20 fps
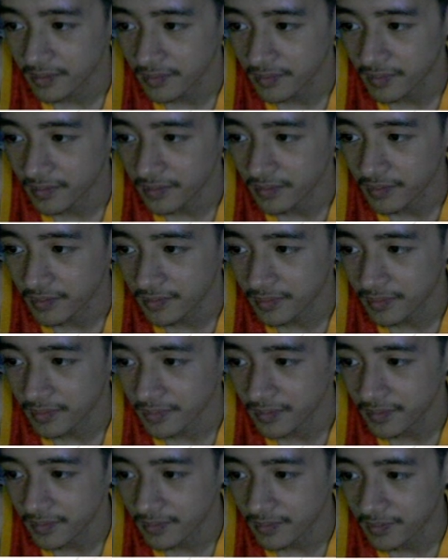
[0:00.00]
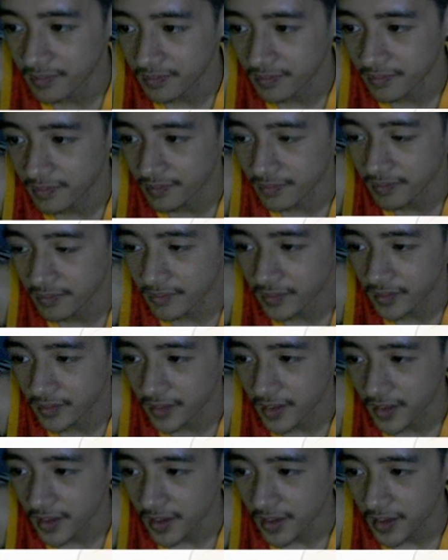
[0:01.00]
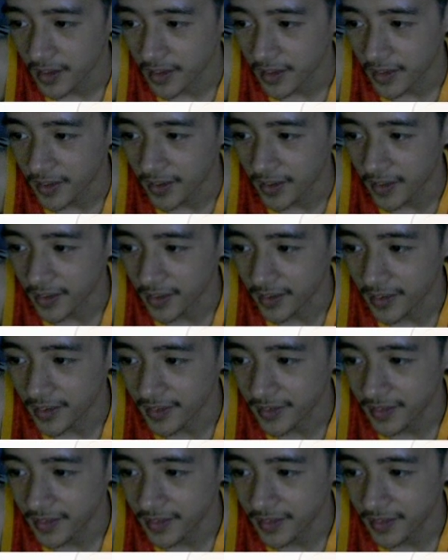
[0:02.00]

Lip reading: (silence)